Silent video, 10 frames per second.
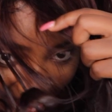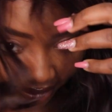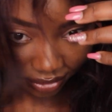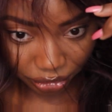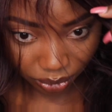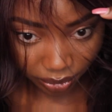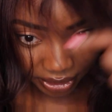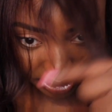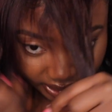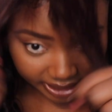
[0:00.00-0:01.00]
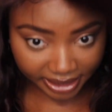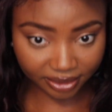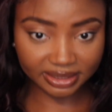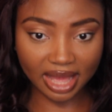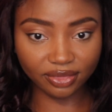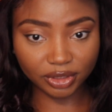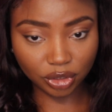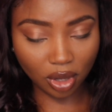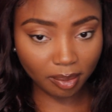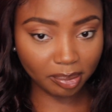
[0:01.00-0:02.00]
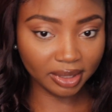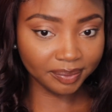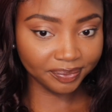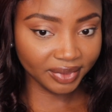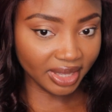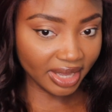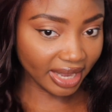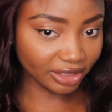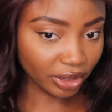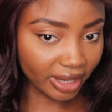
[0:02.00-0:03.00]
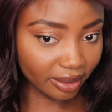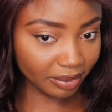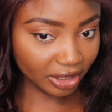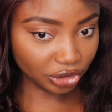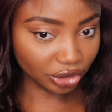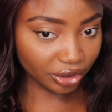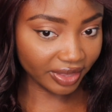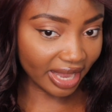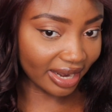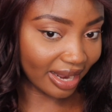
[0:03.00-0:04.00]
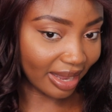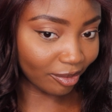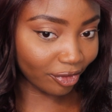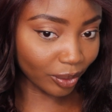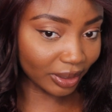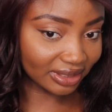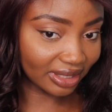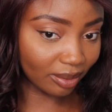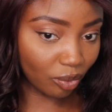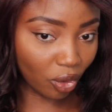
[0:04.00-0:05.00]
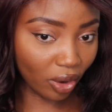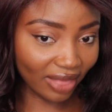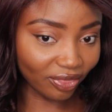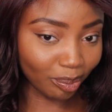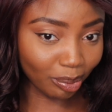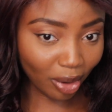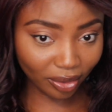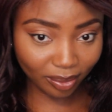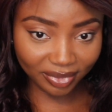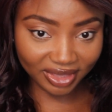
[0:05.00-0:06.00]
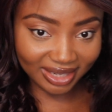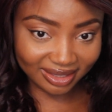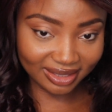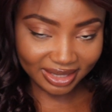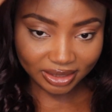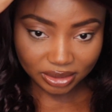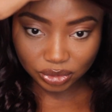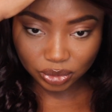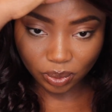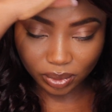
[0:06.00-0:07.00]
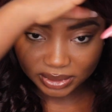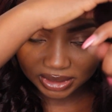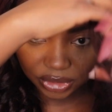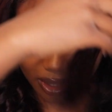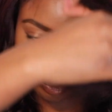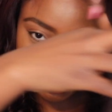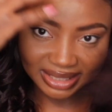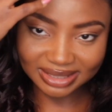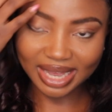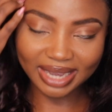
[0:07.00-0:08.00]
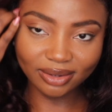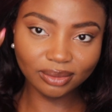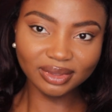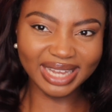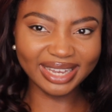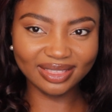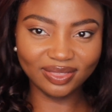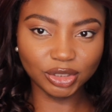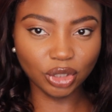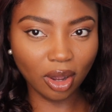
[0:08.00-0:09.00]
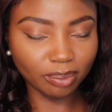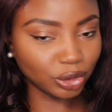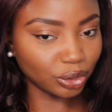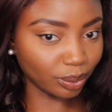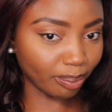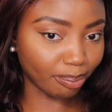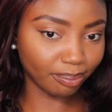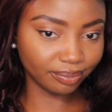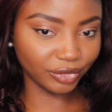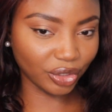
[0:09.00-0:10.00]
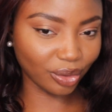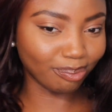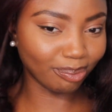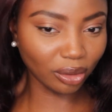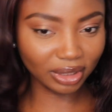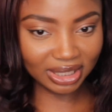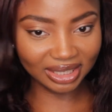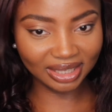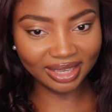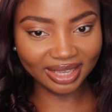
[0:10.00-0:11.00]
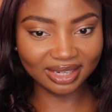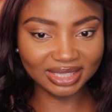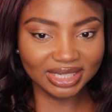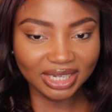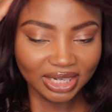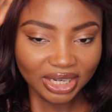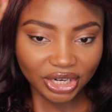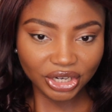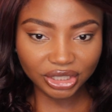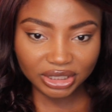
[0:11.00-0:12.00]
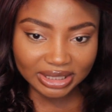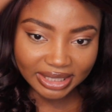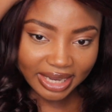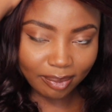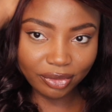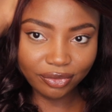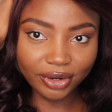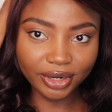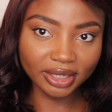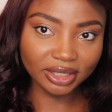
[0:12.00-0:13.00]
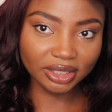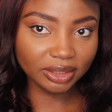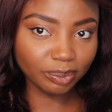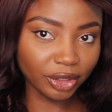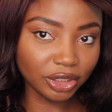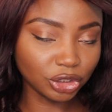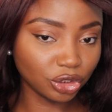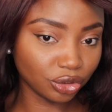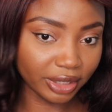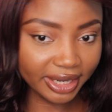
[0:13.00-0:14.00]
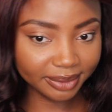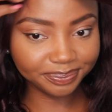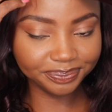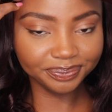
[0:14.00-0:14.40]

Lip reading: I have shorter layers at the top, I try to make sure that I'm focusing more at the bottom than towards the top, because I don't like the top too, bulky and curly. I prefer it pretty straight.